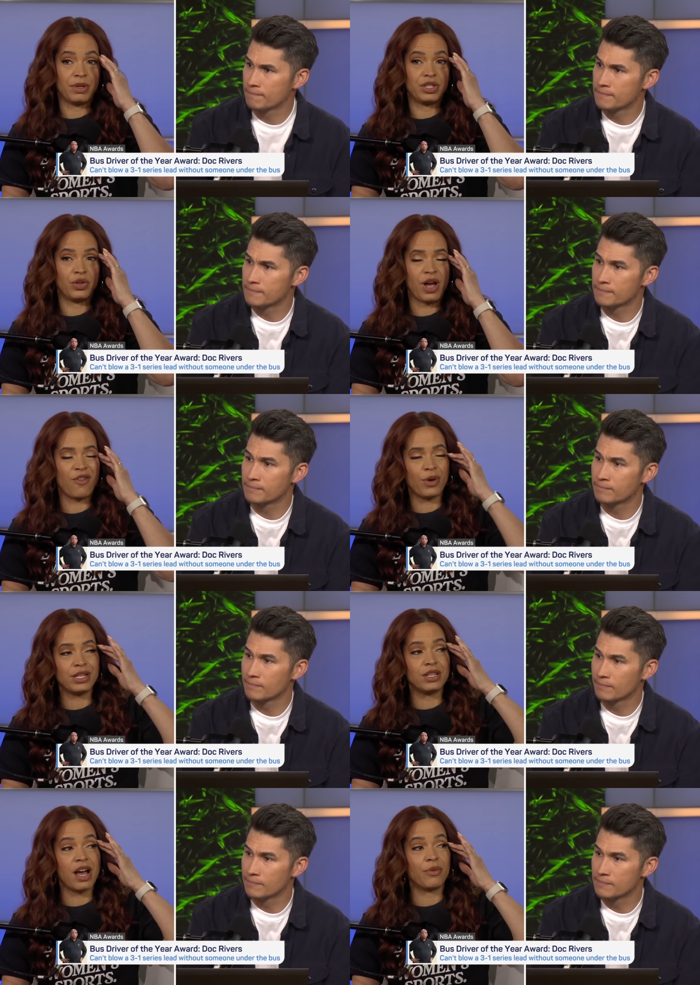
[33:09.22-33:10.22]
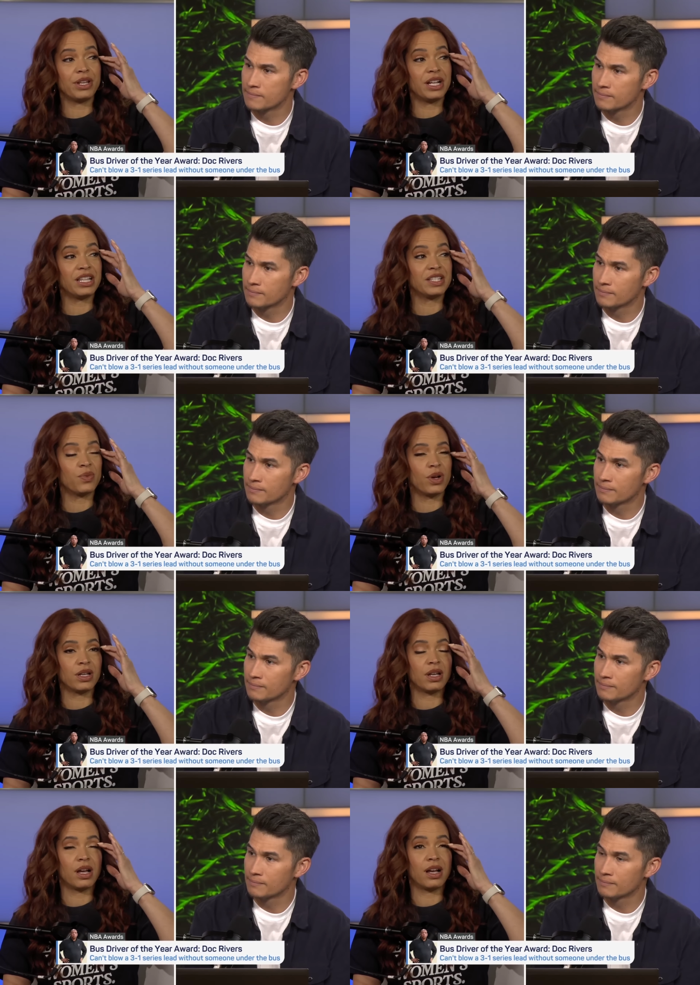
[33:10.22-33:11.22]
Speaker 1: me too. Have we have we done this
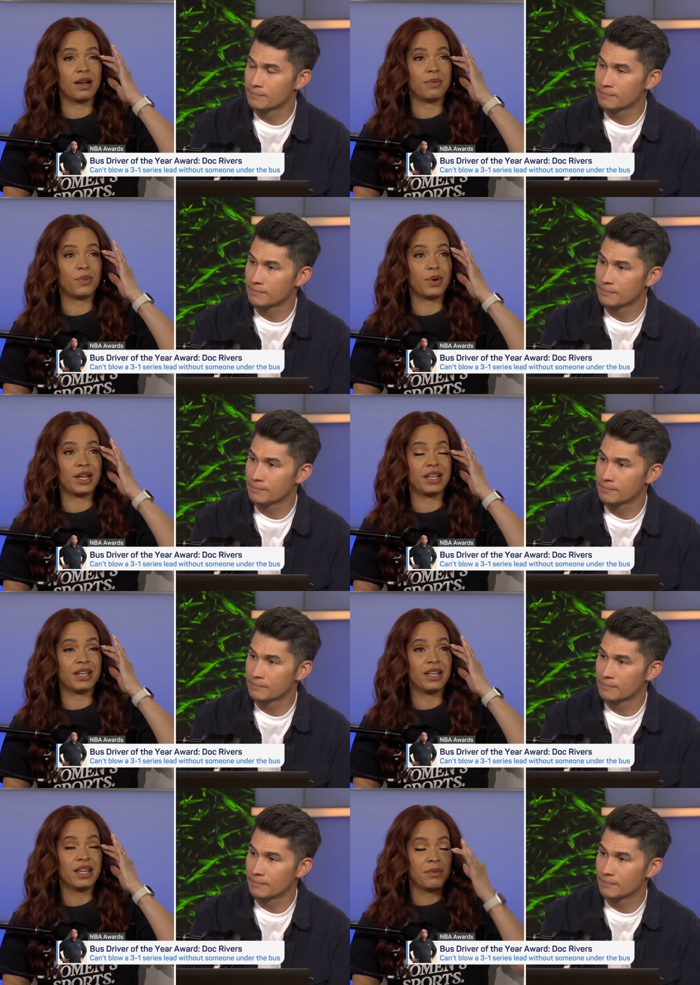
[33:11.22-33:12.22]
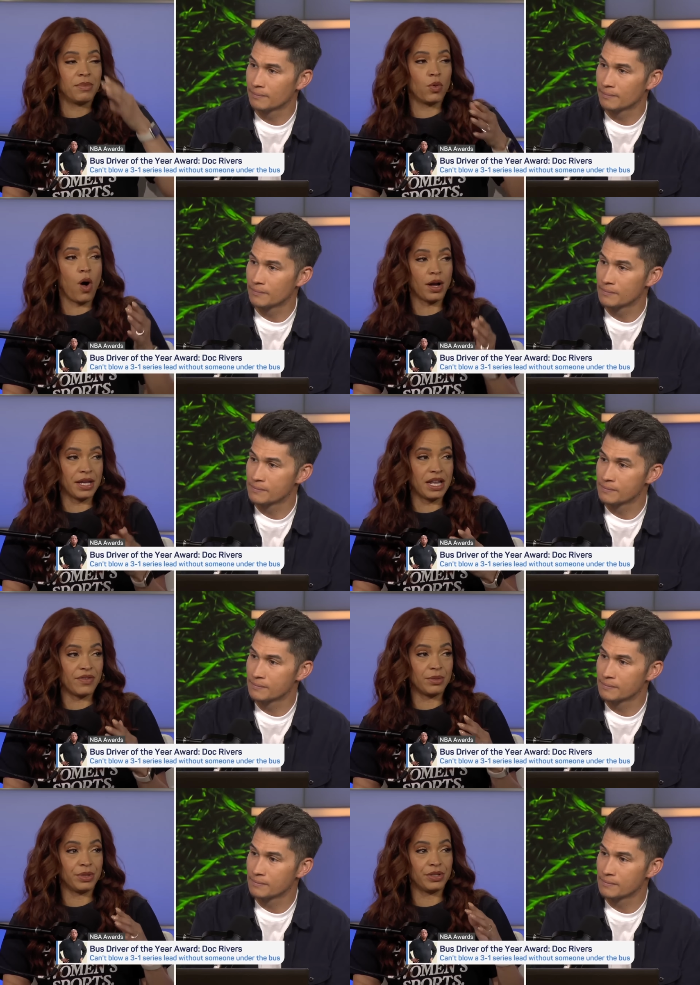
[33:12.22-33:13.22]
one um, when Milwaukee
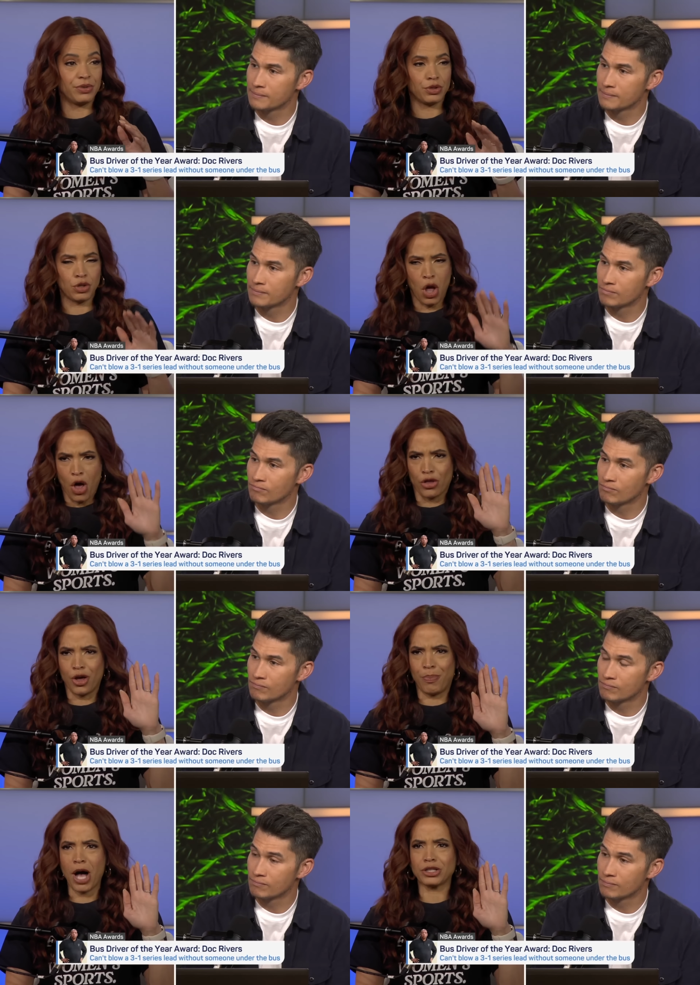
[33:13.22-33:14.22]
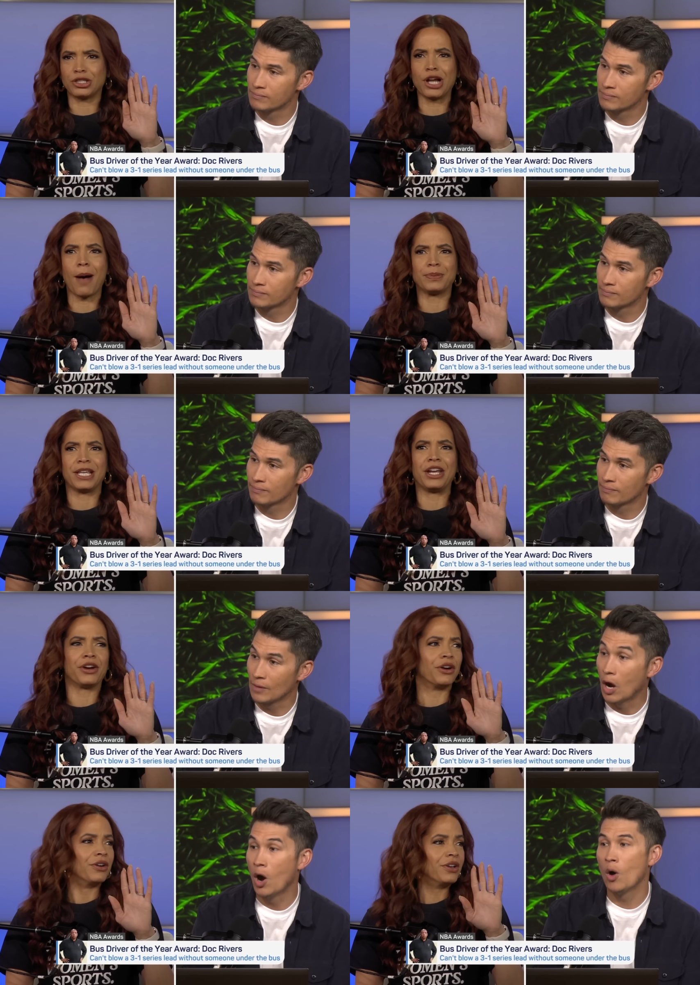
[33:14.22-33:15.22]
inevitably loses? The buck stops
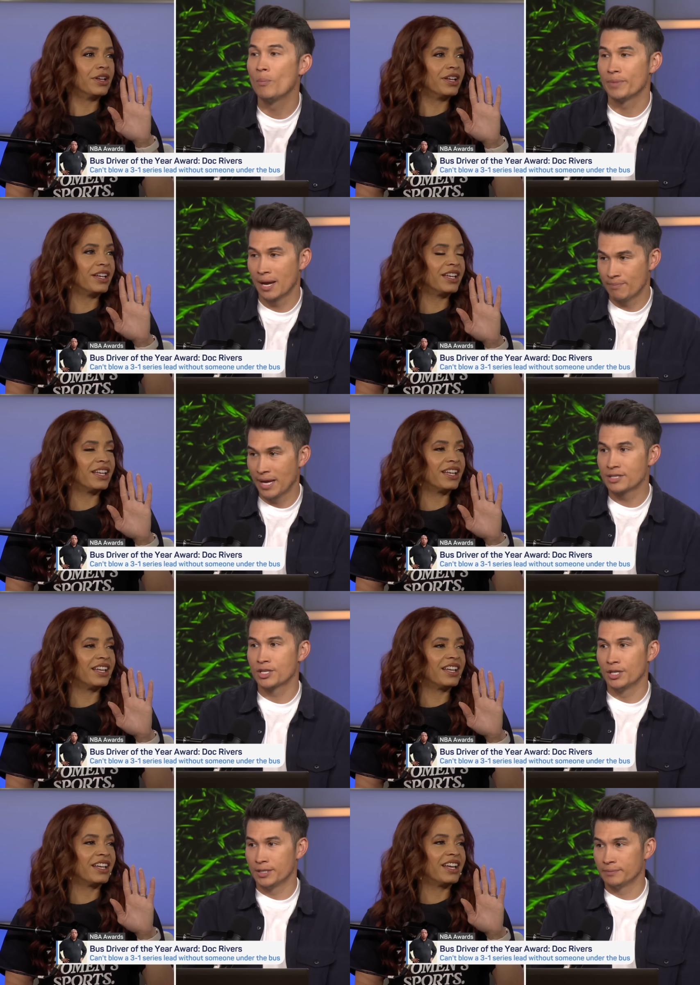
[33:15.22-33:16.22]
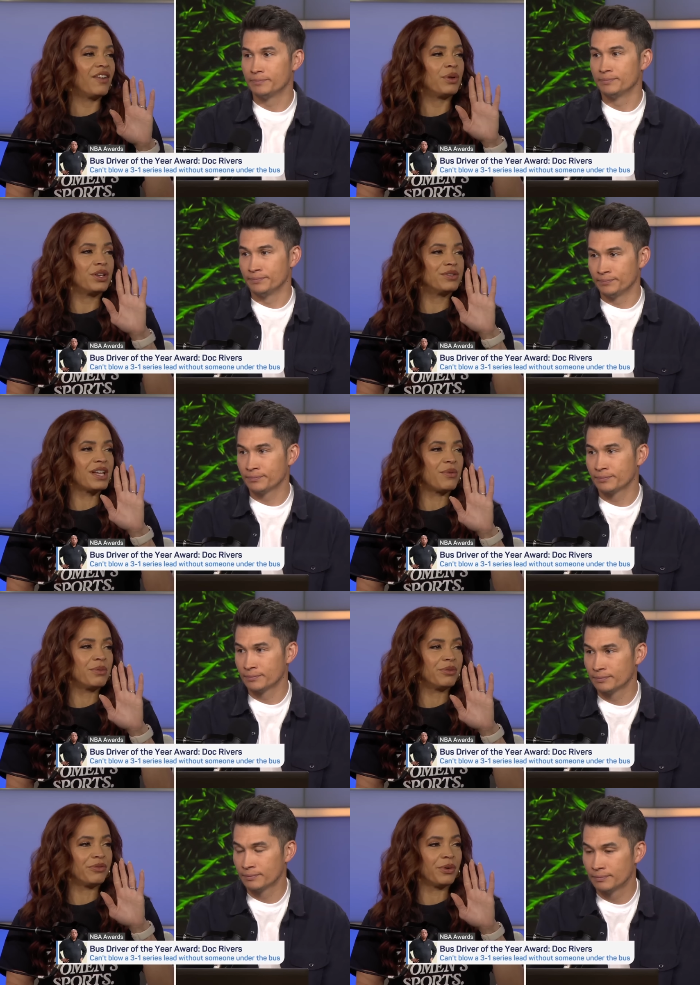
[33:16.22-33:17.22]
here.
Speaker 2: Oh, yep, that's good.
Speaker 1: Have we used mm-hmm. that
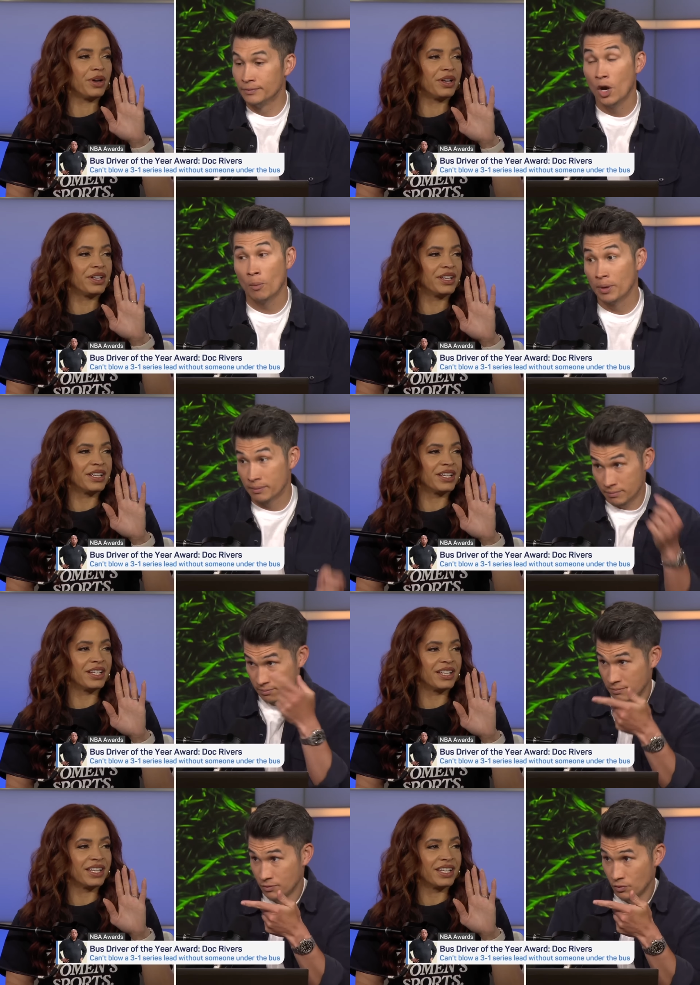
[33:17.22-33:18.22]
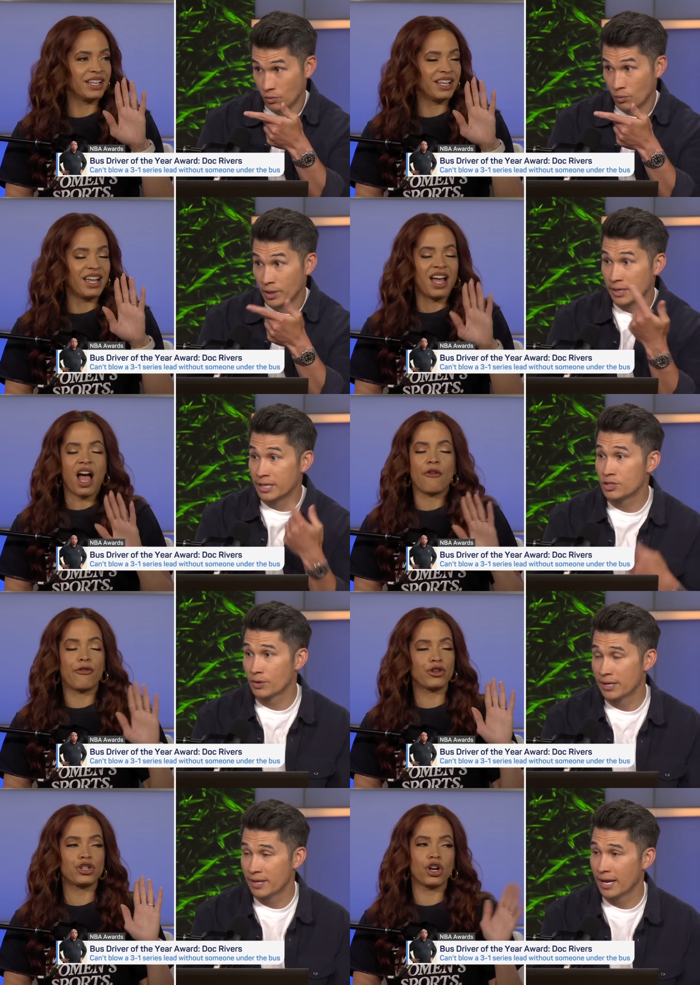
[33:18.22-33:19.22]
one before? No,
Speaker 2: but we're going to
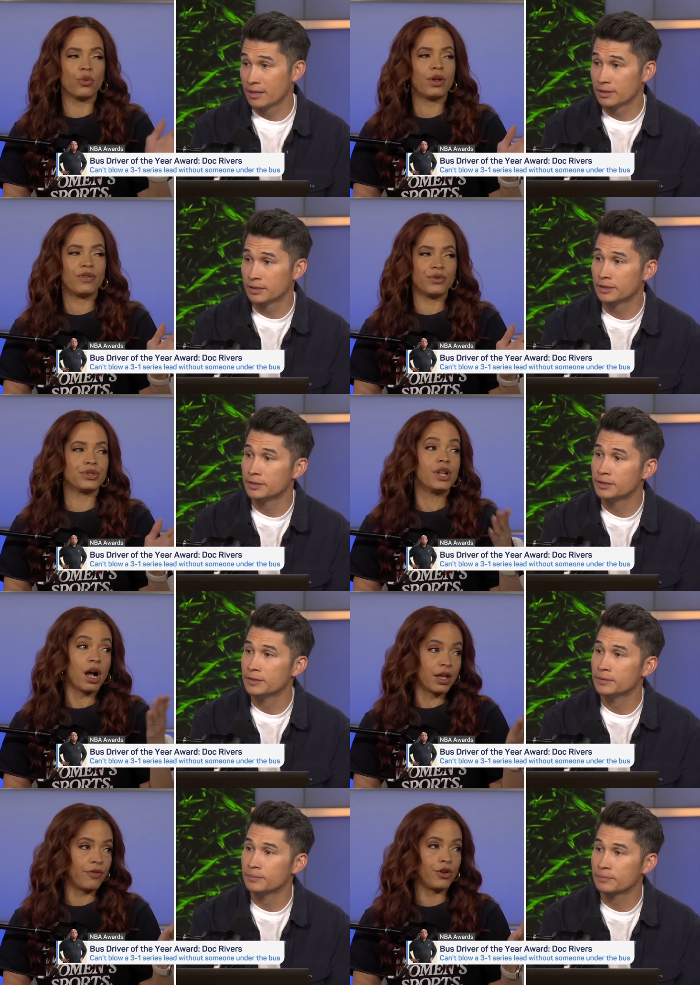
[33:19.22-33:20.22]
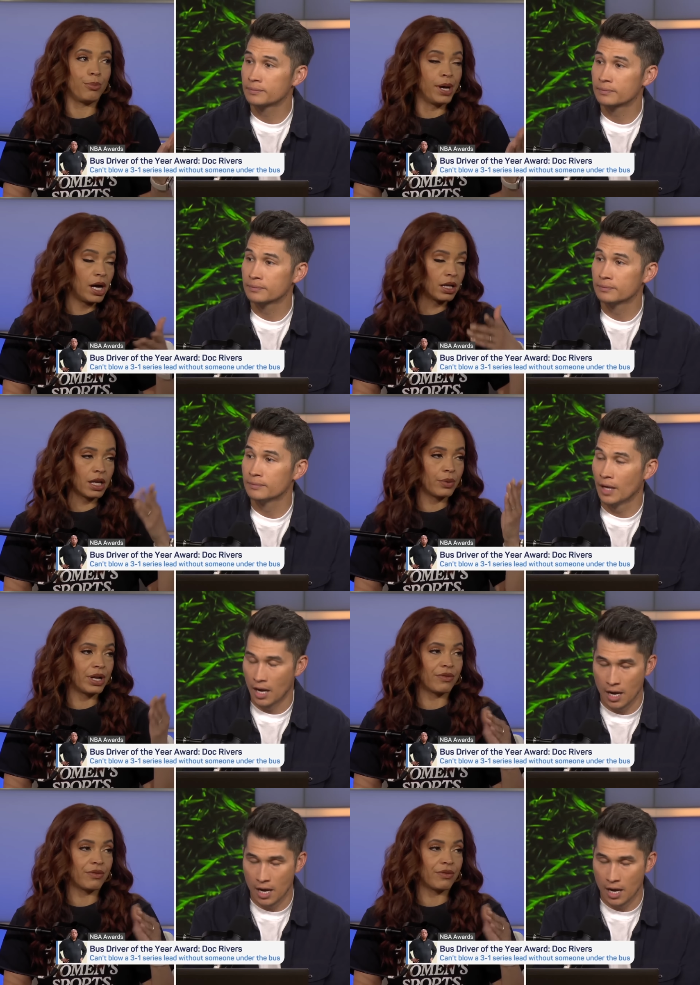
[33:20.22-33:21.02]
integrate For sure,
Speaker 1: that. we've used "nuck if you buck," like whenever